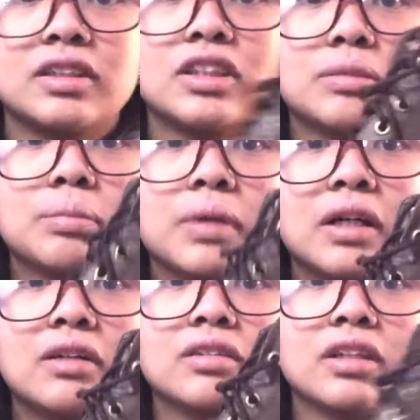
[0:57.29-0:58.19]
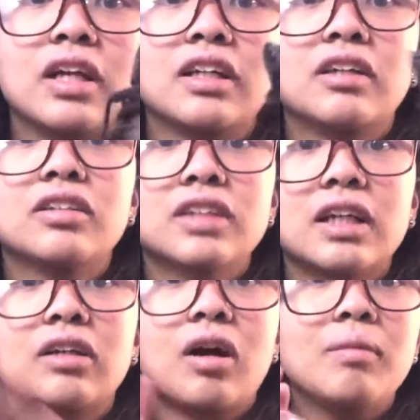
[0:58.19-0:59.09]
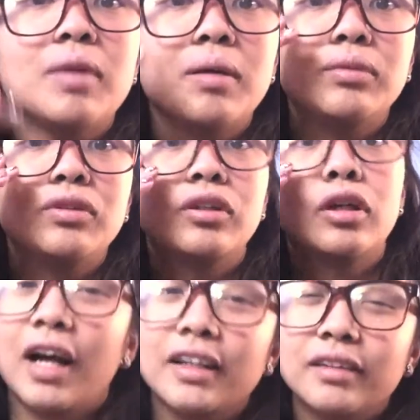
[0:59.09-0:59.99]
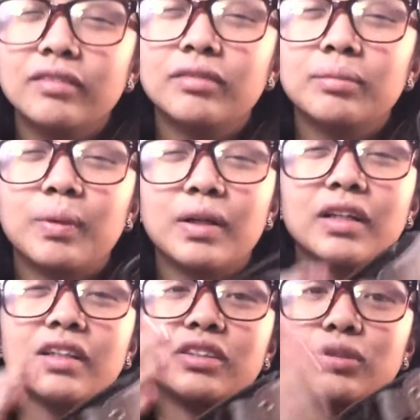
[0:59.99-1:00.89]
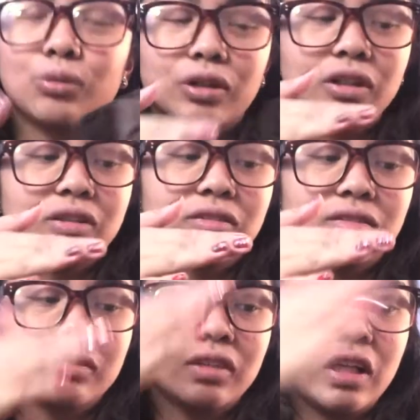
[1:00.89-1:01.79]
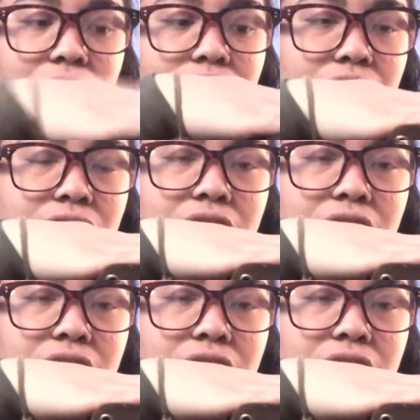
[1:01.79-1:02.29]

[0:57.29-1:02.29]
It's just brown and it looks like a combat boot, kind of, but it's short, ankle